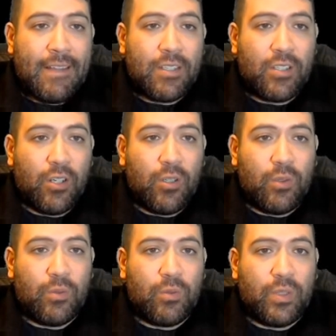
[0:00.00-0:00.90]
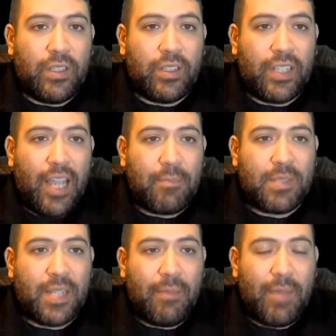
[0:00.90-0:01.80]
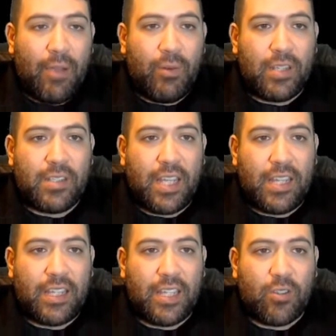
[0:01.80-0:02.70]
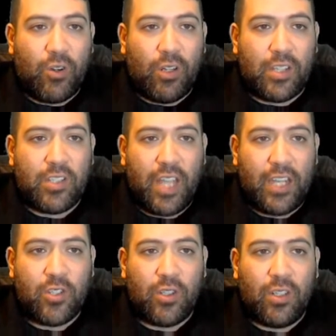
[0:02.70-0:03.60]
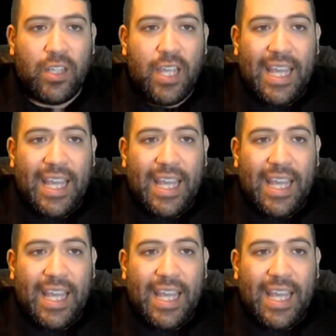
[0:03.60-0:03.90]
So with Capsule, I wouldn't say that these are all essential.